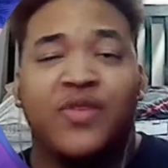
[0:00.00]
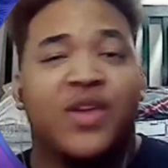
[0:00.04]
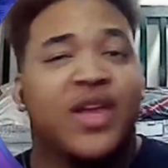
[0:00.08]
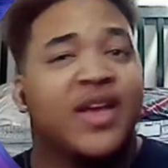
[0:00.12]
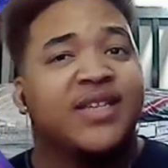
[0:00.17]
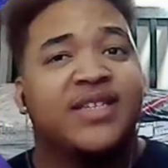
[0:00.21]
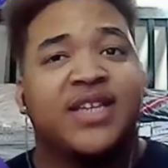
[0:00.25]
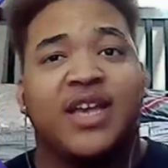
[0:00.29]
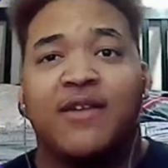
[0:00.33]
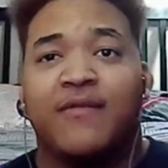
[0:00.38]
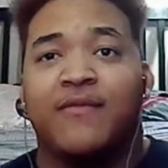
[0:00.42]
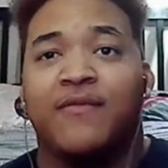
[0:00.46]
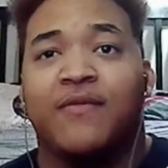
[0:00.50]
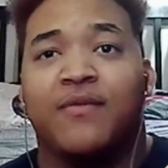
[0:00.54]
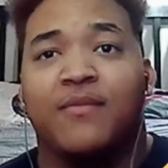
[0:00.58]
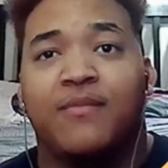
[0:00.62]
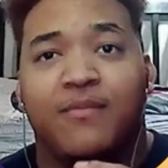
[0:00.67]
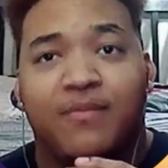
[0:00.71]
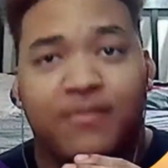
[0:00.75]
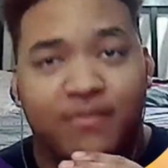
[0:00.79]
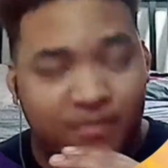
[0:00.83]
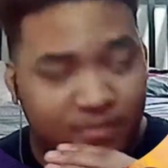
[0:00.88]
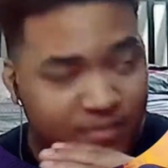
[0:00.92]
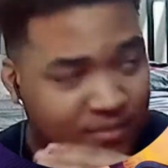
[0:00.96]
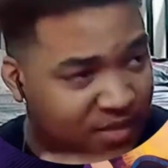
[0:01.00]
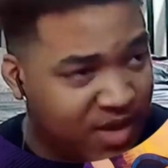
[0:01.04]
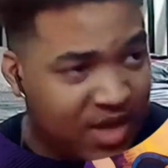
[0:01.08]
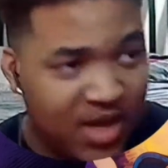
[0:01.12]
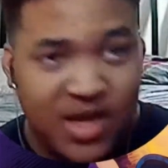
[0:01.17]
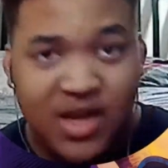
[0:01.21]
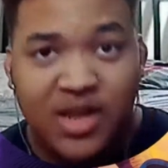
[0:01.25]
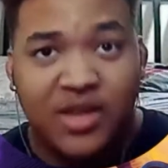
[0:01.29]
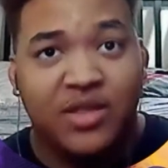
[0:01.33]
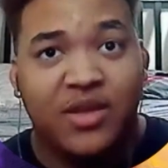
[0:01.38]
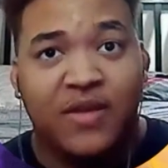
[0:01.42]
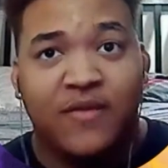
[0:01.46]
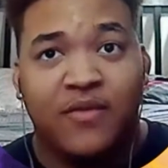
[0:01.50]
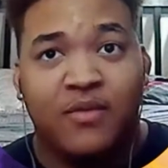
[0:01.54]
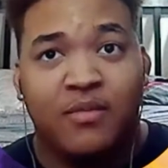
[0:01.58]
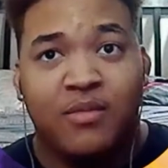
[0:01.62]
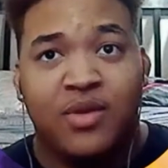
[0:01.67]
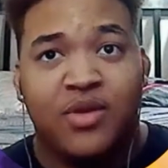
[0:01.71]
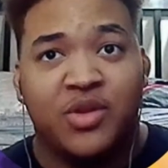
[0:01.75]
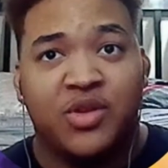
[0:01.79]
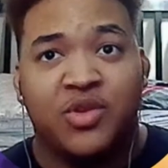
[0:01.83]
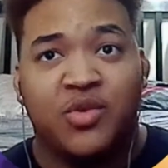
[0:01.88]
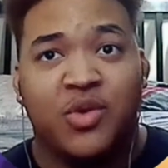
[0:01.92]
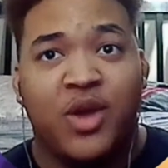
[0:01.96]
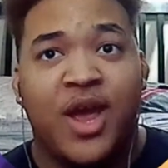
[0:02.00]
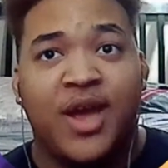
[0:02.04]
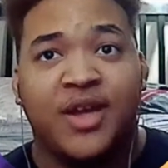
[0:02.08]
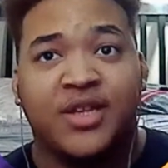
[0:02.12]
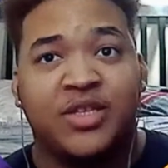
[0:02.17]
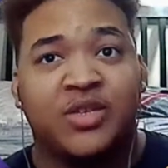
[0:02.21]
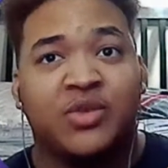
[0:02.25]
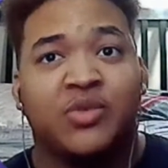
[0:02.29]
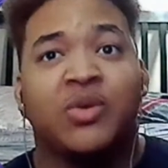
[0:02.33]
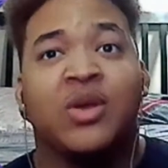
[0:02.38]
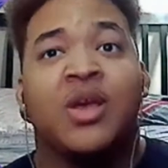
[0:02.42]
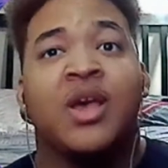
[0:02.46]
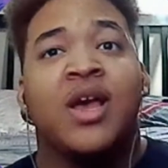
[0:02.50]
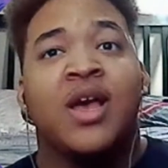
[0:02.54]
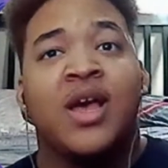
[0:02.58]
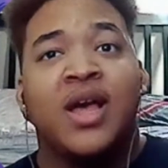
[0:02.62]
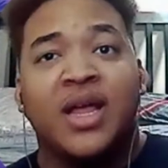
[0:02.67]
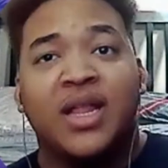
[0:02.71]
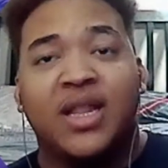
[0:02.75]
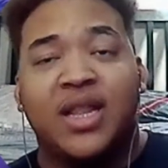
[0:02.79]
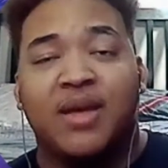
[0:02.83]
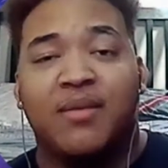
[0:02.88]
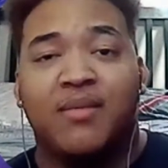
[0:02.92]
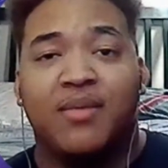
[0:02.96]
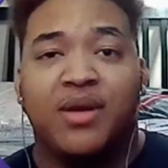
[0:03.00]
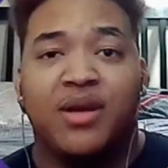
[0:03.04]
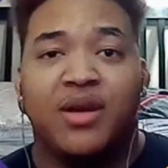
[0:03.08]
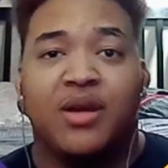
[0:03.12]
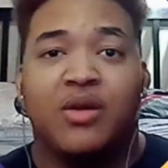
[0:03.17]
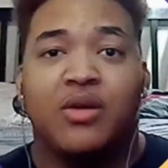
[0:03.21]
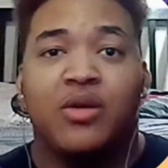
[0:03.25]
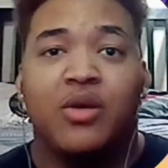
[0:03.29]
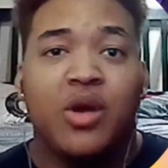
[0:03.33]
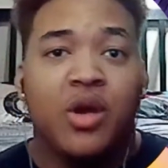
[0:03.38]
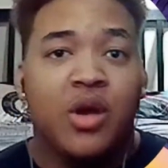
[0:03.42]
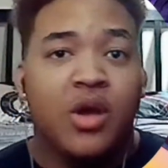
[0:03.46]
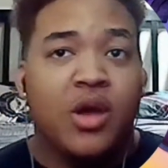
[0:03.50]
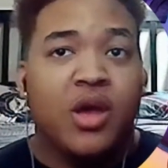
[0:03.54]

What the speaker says: If you guys have anything for me to react to, let me know.